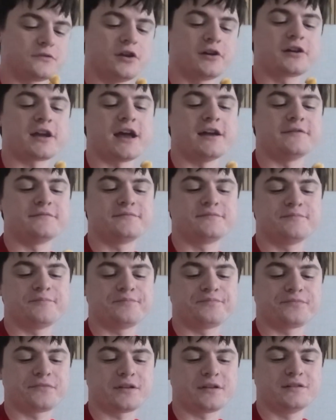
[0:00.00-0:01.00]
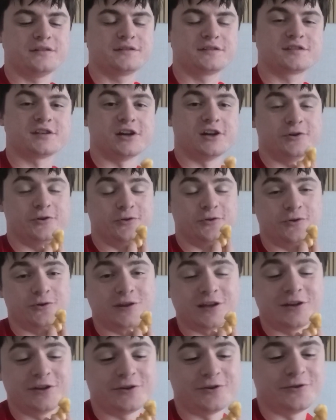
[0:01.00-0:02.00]
Okay, so
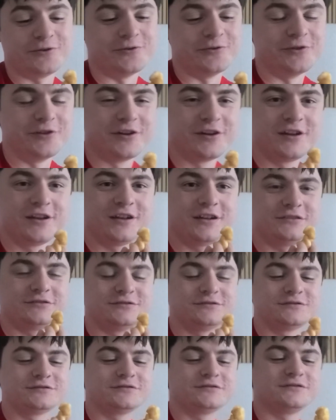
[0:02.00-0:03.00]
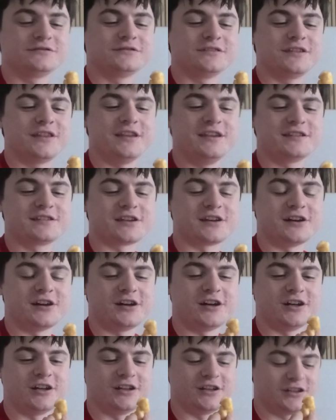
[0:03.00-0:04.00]
all in all, these
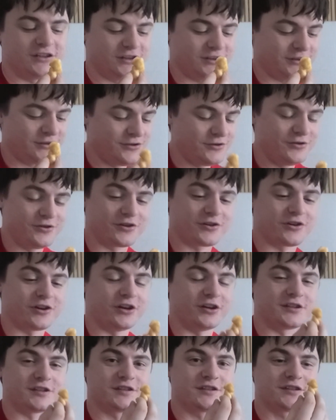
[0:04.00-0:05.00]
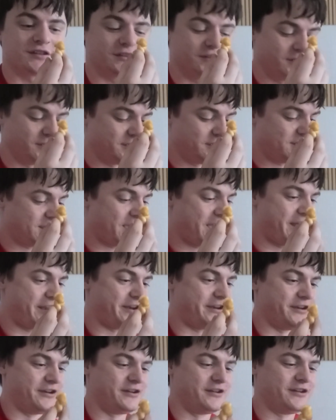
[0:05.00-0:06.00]
are ludicrous.
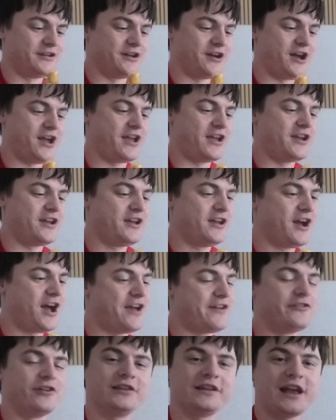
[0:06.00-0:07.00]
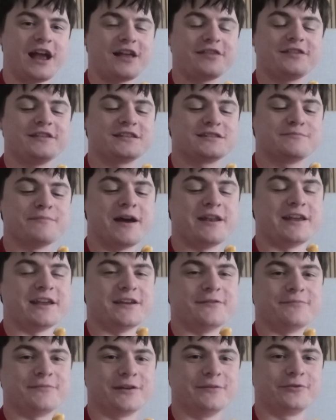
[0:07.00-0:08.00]
And I've only had this
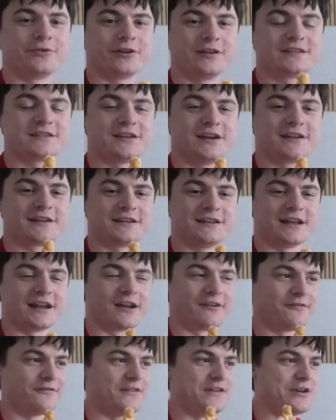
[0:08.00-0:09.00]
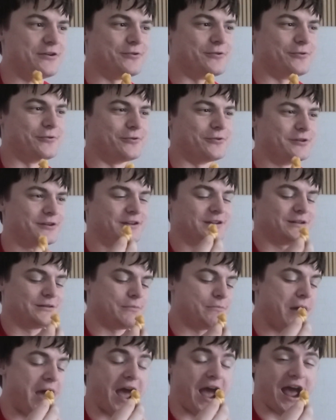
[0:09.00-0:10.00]
many, but I'm already starting to feel
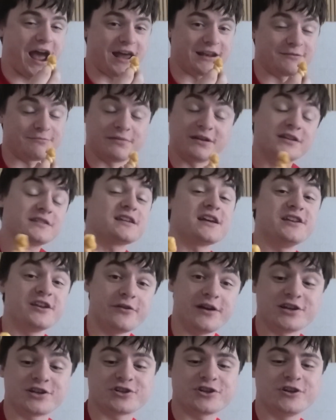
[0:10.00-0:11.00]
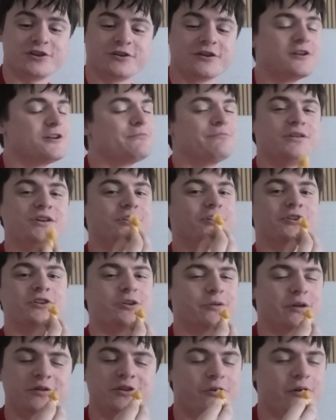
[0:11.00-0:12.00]
bad. Because I know I should, but
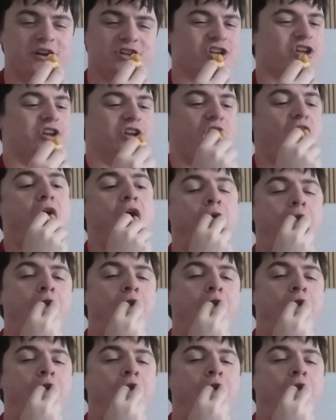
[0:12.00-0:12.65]
no, I shouldn't.